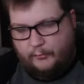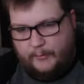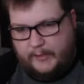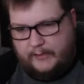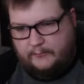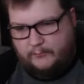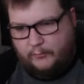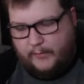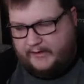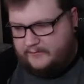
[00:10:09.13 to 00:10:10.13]
or we
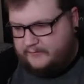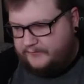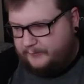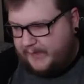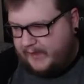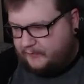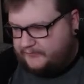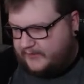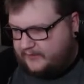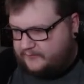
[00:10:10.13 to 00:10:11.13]
will wait until Battle
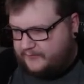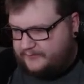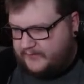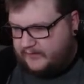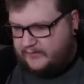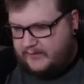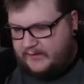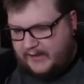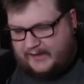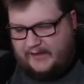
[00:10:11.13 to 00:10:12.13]
Styles comes out.
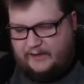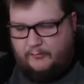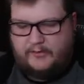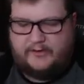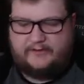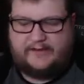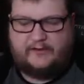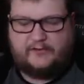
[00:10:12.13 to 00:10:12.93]
I kind of want to get that